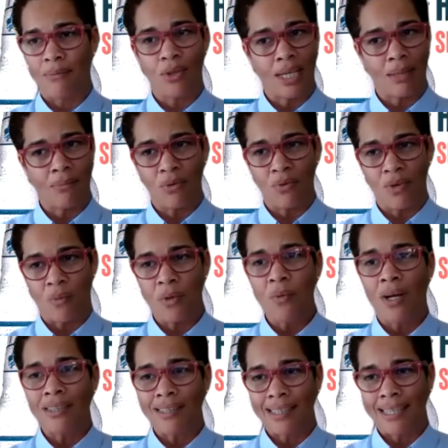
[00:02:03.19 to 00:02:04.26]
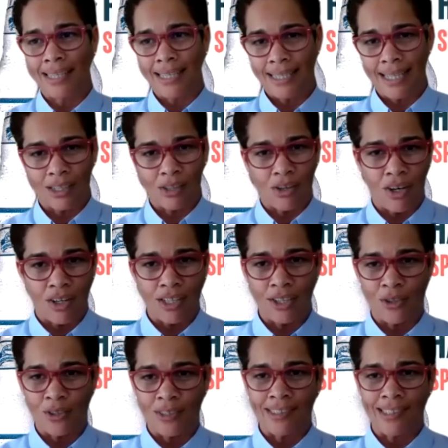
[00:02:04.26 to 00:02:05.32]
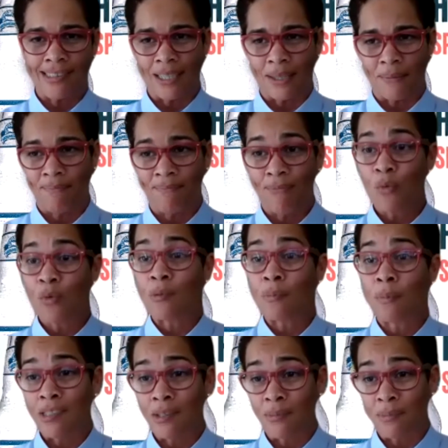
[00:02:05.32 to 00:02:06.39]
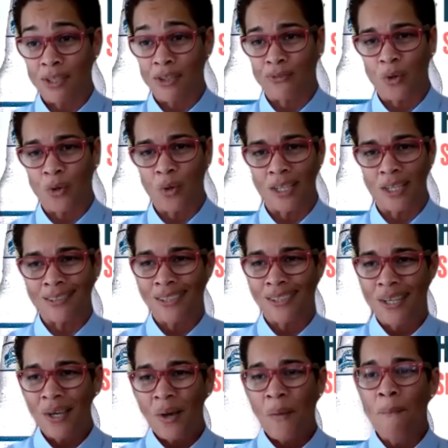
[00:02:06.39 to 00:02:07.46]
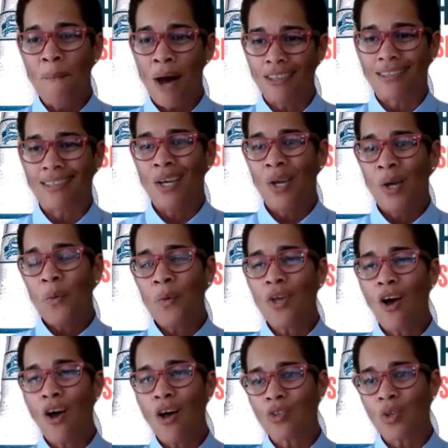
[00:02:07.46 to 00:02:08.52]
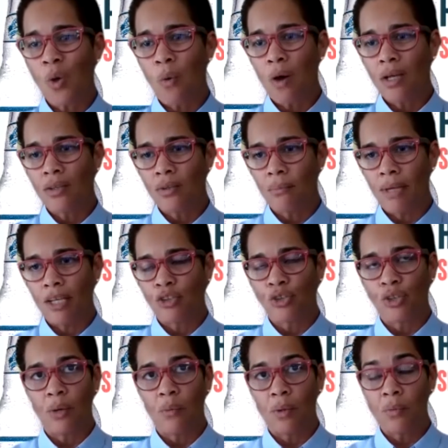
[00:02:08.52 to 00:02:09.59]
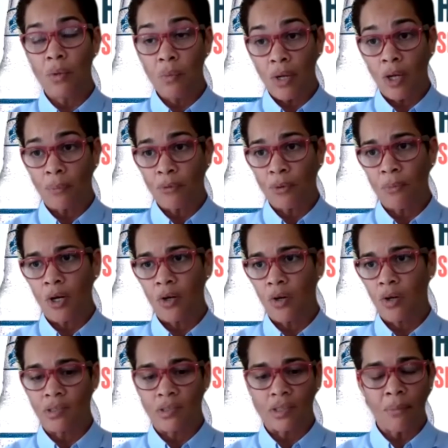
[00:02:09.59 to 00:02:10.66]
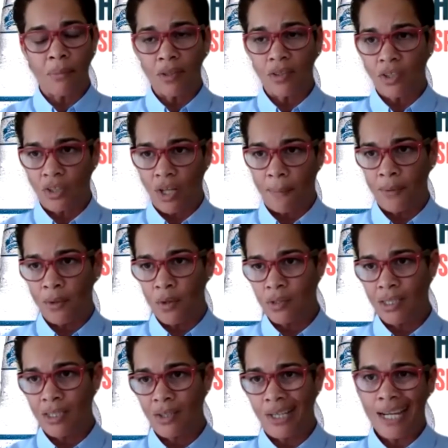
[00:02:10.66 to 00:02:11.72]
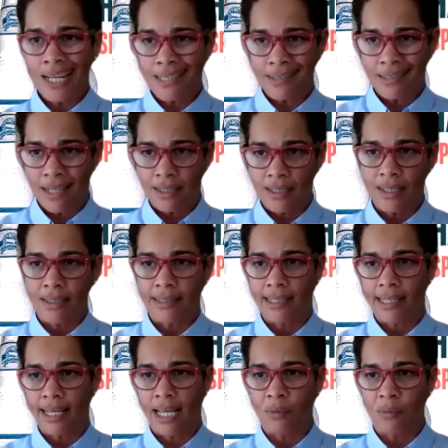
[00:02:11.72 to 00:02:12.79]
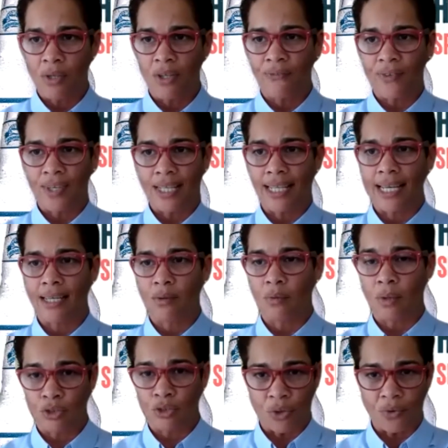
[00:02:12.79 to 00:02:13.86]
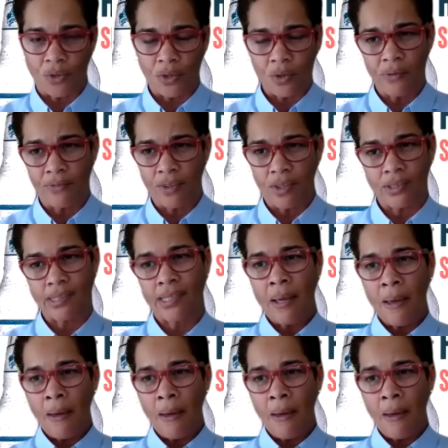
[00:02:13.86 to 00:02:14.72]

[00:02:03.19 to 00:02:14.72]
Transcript: Don't get me wrong. We want to get that alcohol in our system responsibly, of course. But we also want to make sure that when we wake up tomorrow, our stomachs are not bloated, our head is not hurting, and we don't feel like one truck run over us.